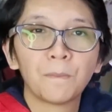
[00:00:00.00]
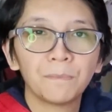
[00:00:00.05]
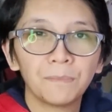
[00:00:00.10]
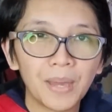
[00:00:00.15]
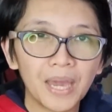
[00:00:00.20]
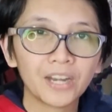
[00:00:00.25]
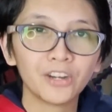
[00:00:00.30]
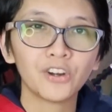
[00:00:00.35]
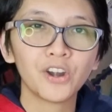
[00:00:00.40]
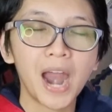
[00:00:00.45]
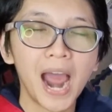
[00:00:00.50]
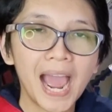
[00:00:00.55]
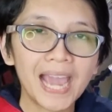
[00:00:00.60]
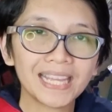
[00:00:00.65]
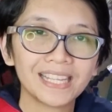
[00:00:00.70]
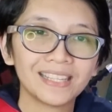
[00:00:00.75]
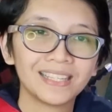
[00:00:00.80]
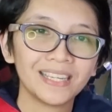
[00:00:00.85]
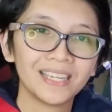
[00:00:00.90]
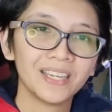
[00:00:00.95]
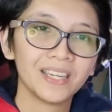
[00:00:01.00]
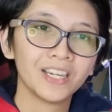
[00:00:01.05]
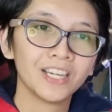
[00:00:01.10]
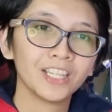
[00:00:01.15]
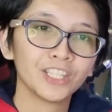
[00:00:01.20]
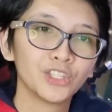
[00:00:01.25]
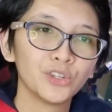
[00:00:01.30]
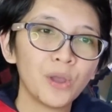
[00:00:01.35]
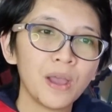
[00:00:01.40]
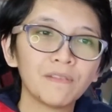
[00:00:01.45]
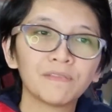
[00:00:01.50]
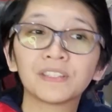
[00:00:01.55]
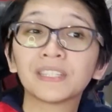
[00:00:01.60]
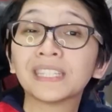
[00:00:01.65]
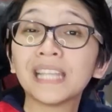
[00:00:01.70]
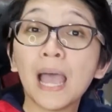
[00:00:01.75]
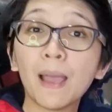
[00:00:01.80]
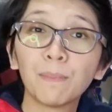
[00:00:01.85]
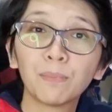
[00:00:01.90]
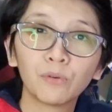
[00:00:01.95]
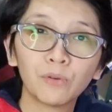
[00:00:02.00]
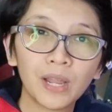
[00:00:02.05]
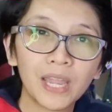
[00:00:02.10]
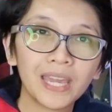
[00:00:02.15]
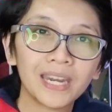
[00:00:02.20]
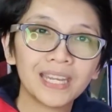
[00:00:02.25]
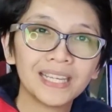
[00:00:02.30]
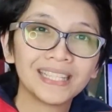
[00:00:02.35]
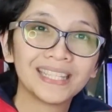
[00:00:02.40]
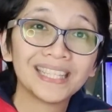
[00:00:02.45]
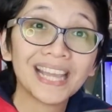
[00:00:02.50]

better idea to have separated